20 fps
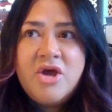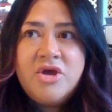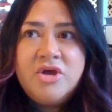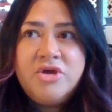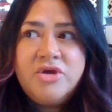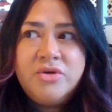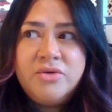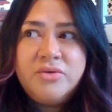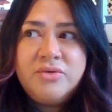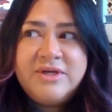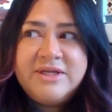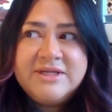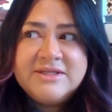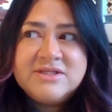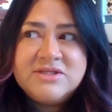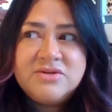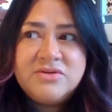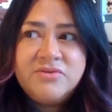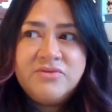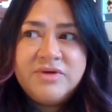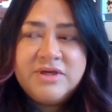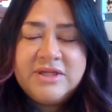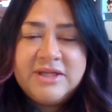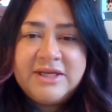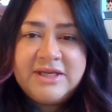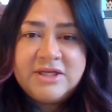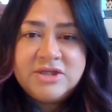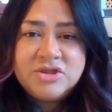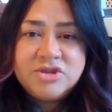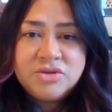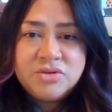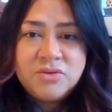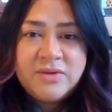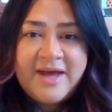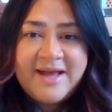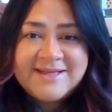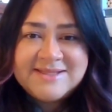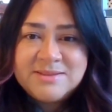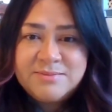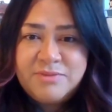you need to really do
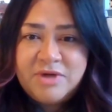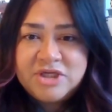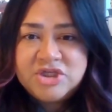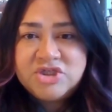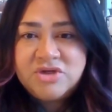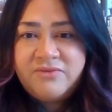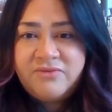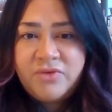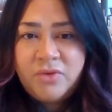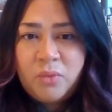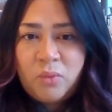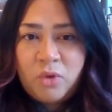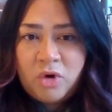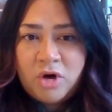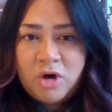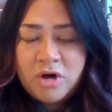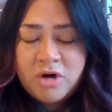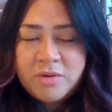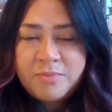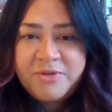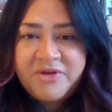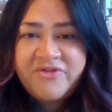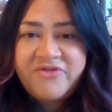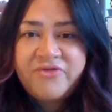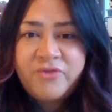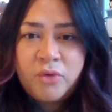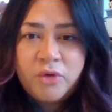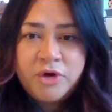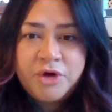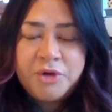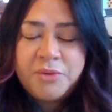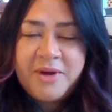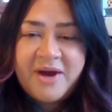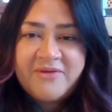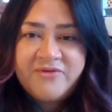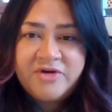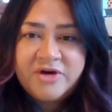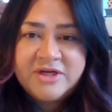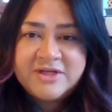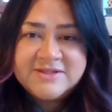as much of the work before you
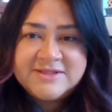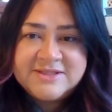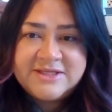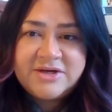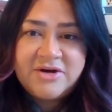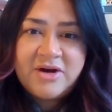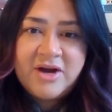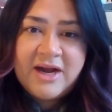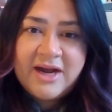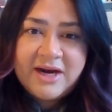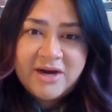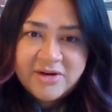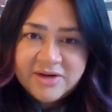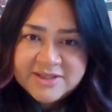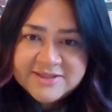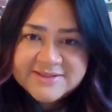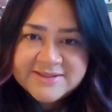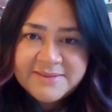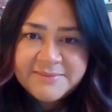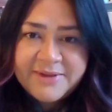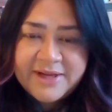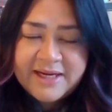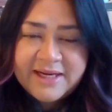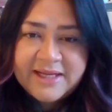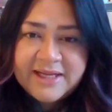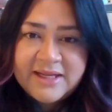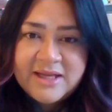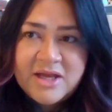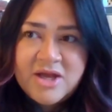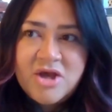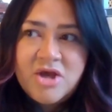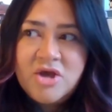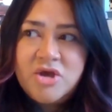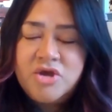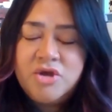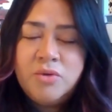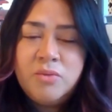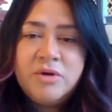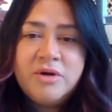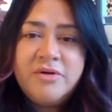ever consider hiring somebody.
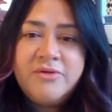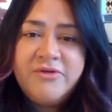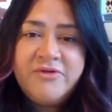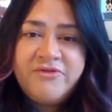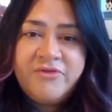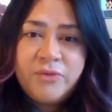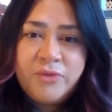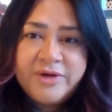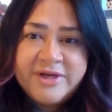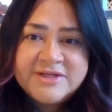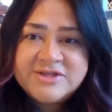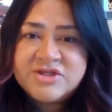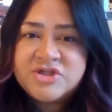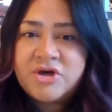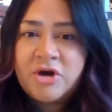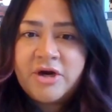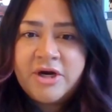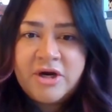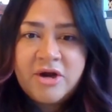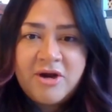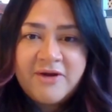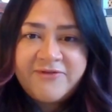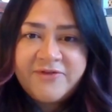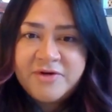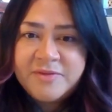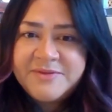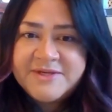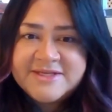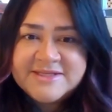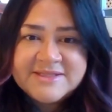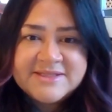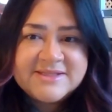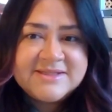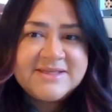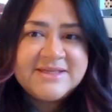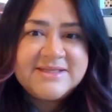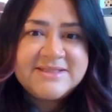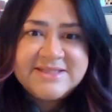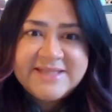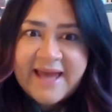You want to avoid starting off your business
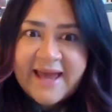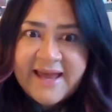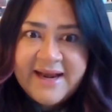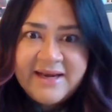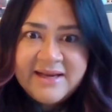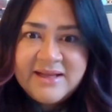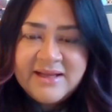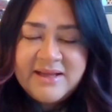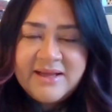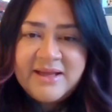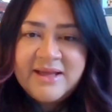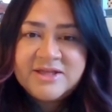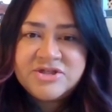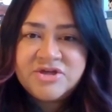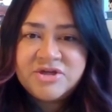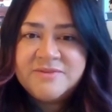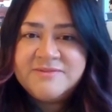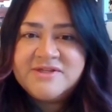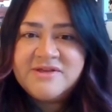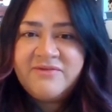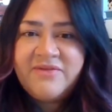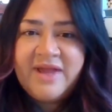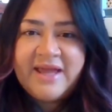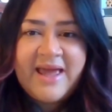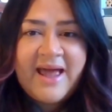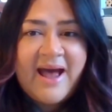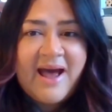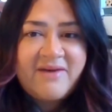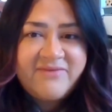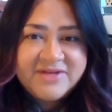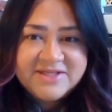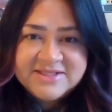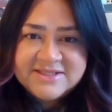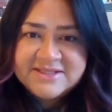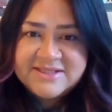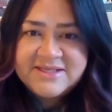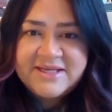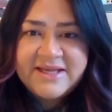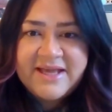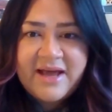in debt in terms of like having to
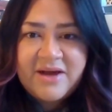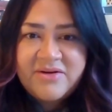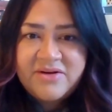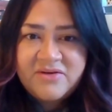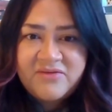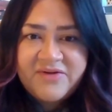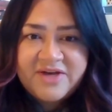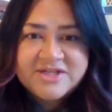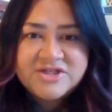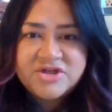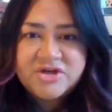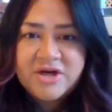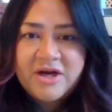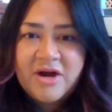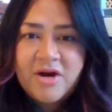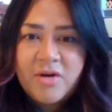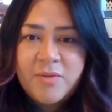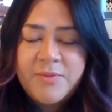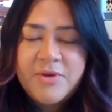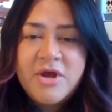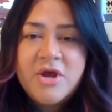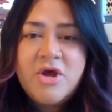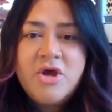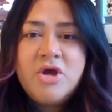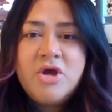seek out investor help.